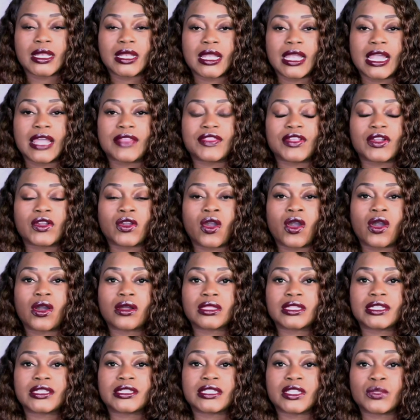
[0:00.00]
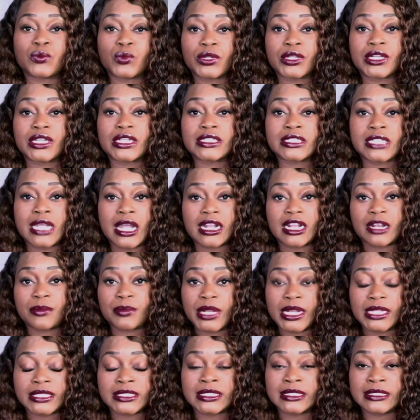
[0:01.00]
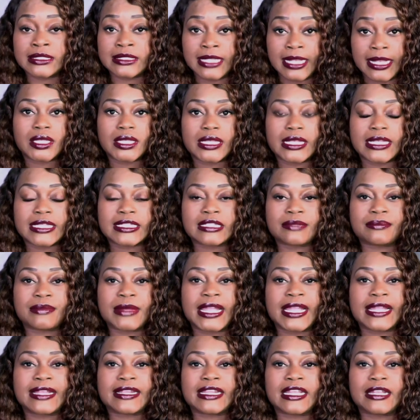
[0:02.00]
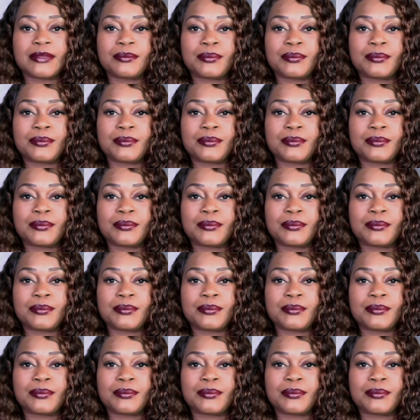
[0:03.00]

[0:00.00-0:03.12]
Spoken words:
And the cult leader that we're going to talk about today is a man named